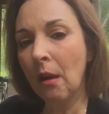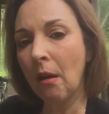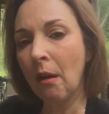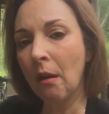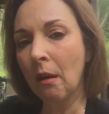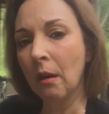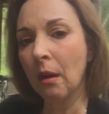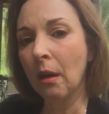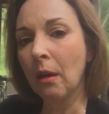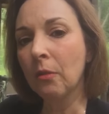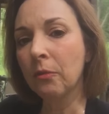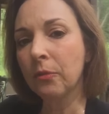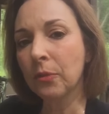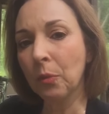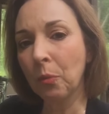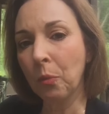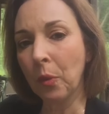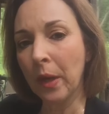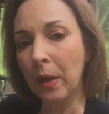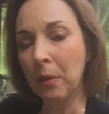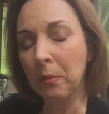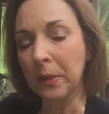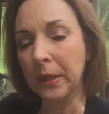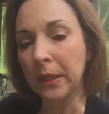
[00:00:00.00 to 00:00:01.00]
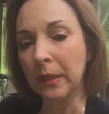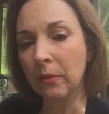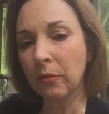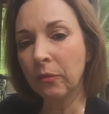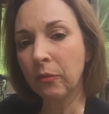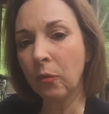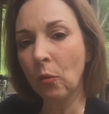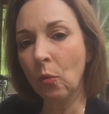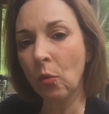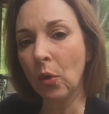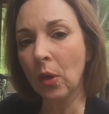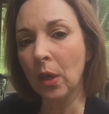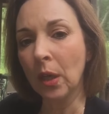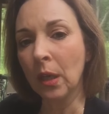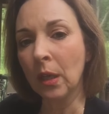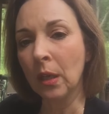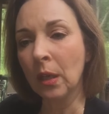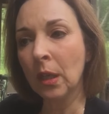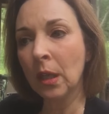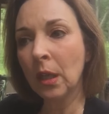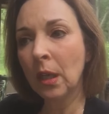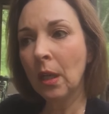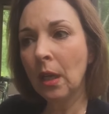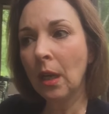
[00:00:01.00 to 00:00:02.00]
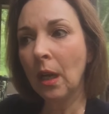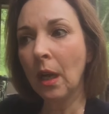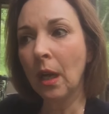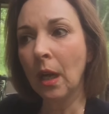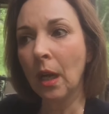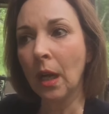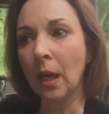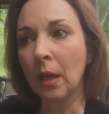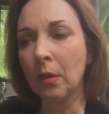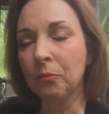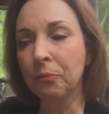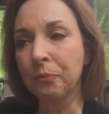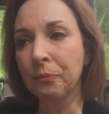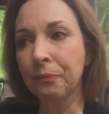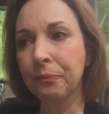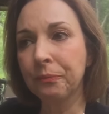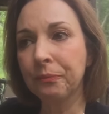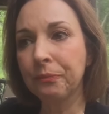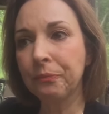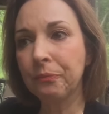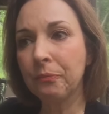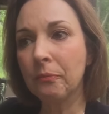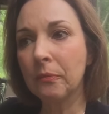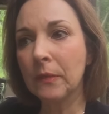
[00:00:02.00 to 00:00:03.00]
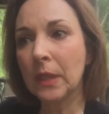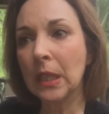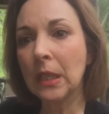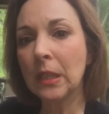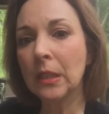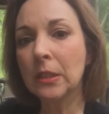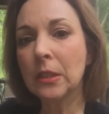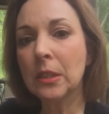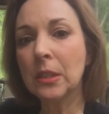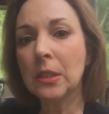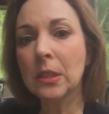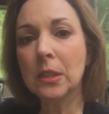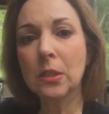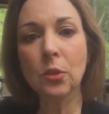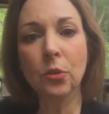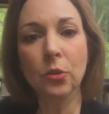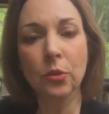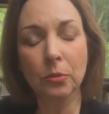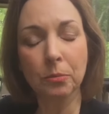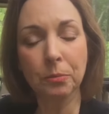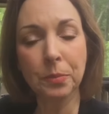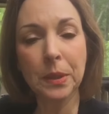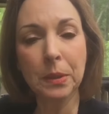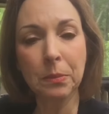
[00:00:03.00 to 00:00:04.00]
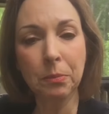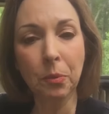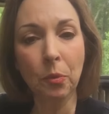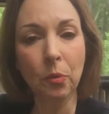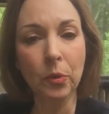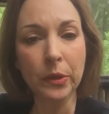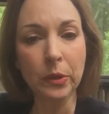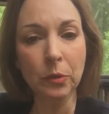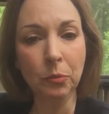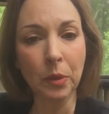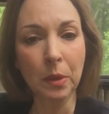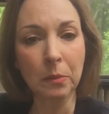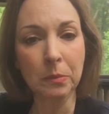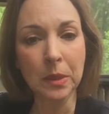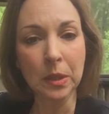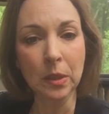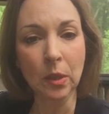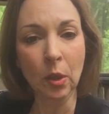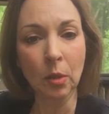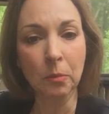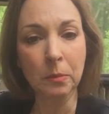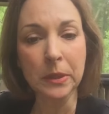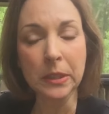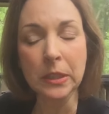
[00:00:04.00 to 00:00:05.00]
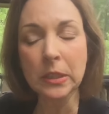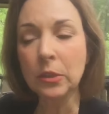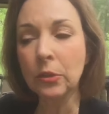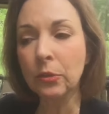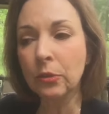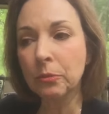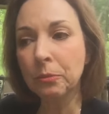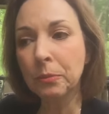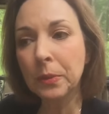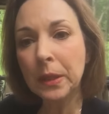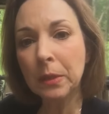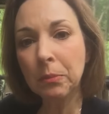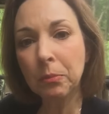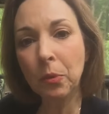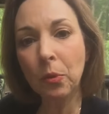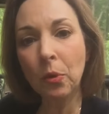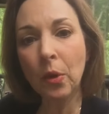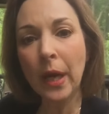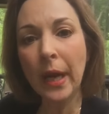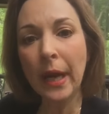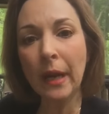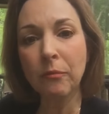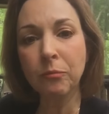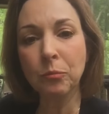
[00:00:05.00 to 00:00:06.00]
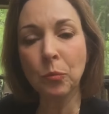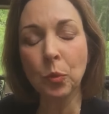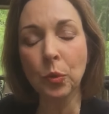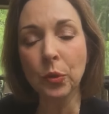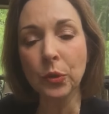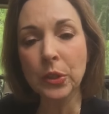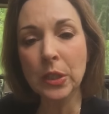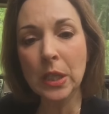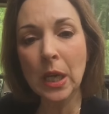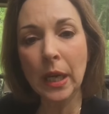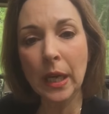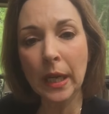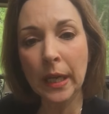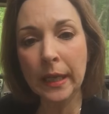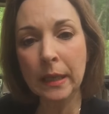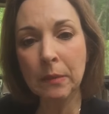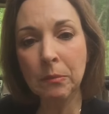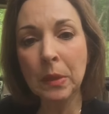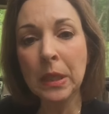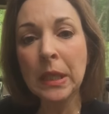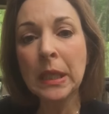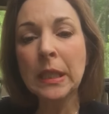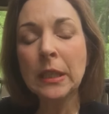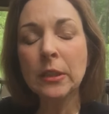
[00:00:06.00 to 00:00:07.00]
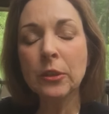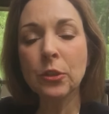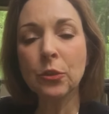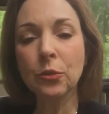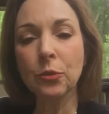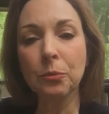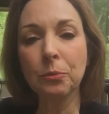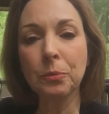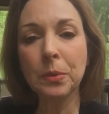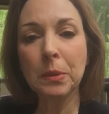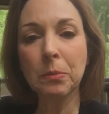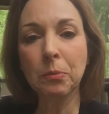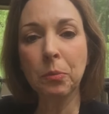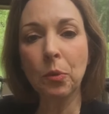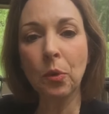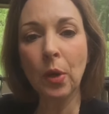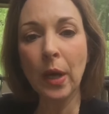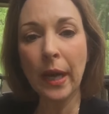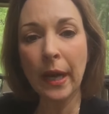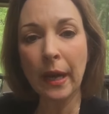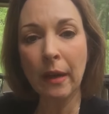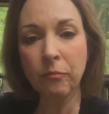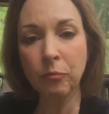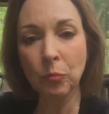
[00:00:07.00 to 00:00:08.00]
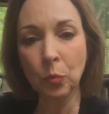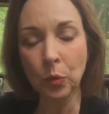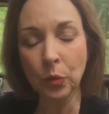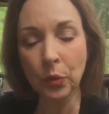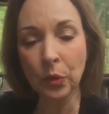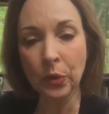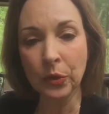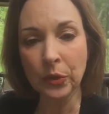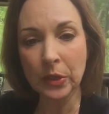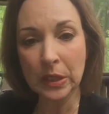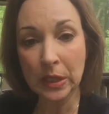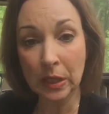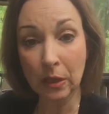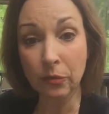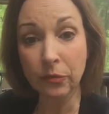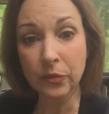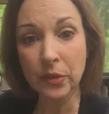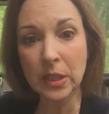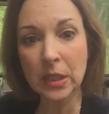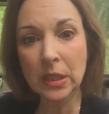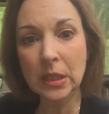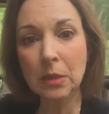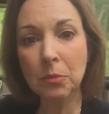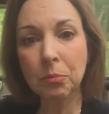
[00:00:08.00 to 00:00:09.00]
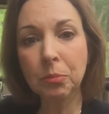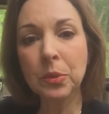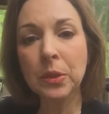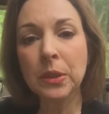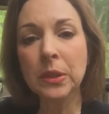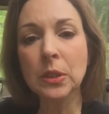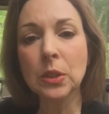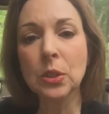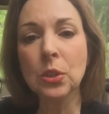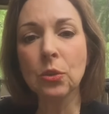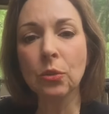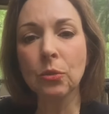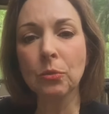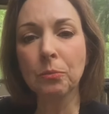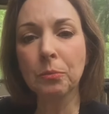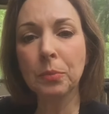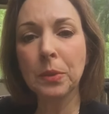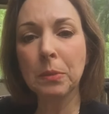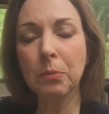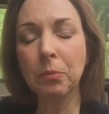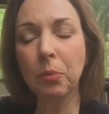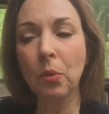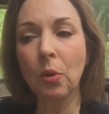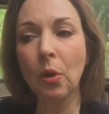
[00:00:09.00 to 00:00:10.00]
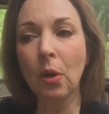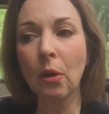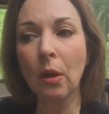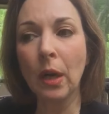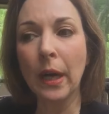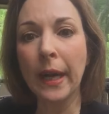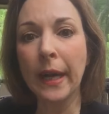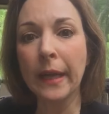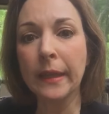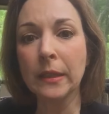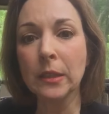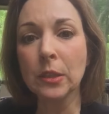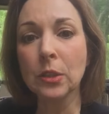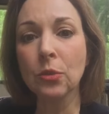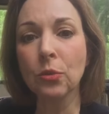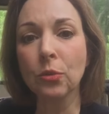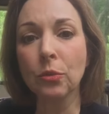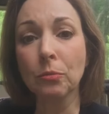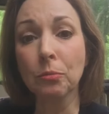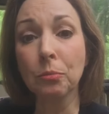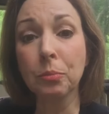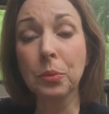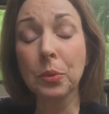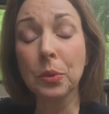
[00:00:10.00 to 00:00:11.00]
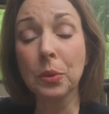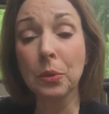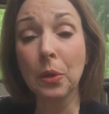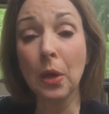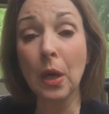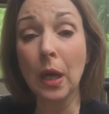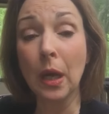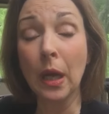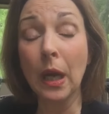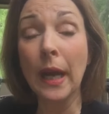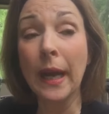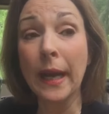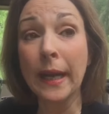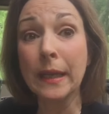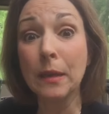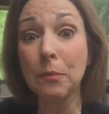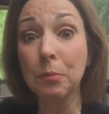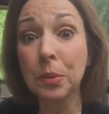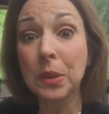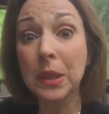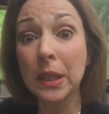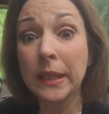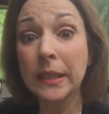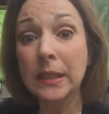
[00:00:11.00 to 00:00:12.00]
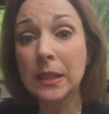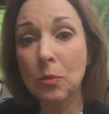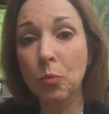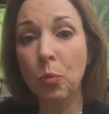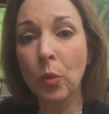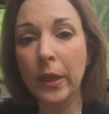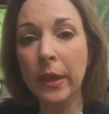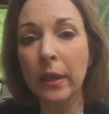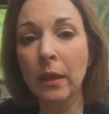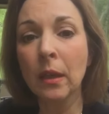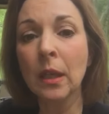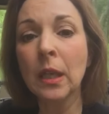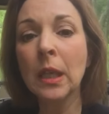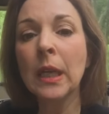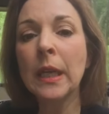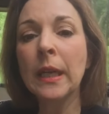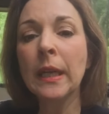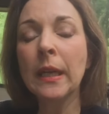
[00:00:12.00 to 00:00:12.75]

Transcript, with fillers: are overwhelming for um, certain people in the remnant army. Certain people have more time. Certain people have more self-discipline. Certain people are at a certain uh, at a place where